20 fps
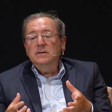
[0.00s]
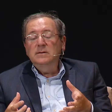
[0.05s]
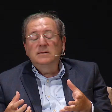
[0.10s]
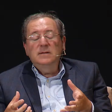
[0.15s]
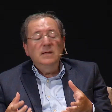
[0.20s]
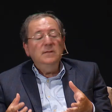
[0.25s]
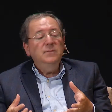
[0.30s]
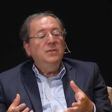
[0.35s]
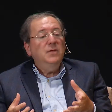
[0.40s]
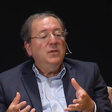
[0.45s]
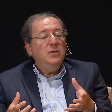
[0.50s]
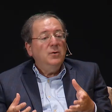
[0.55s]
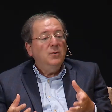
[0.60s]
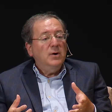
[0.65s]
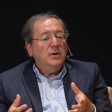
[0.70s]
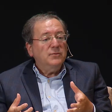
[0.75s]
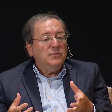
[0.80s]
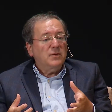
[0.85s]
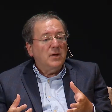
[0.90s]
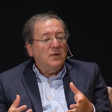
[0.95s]
Did the
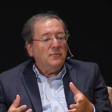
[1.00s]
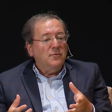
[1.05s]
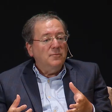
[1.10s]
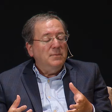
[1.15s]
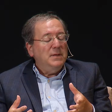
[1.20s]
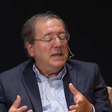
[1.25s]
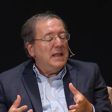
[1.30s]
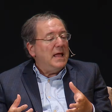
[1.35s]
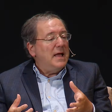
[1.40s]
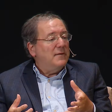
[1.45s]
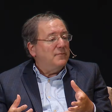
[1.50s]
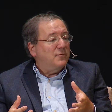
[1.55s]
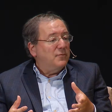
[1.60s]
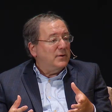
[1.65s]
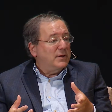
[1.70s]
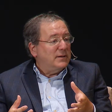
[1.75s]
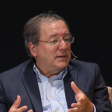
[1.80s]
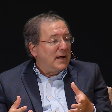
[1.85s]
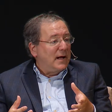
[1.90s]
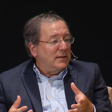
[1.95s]
U S government
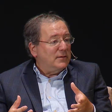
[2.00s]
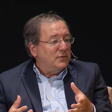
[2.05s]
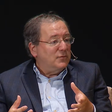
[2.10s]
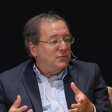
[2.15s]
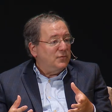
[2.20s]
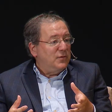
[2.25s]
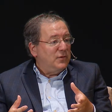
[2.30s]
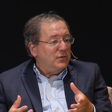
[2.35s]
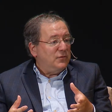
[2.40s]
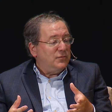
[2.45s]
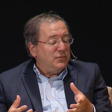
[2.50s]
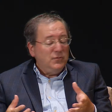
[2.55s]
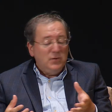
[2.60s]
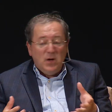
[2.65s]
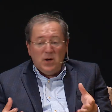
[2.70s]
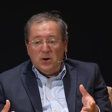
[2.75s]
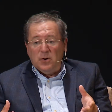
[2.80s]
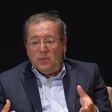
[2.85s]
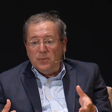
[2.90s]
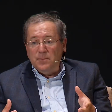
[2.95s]
ever acknowledge this?
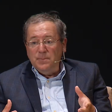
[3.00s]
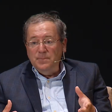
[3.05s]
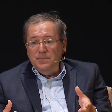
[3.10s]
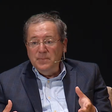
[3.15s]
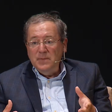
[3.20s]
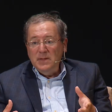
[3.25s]
No.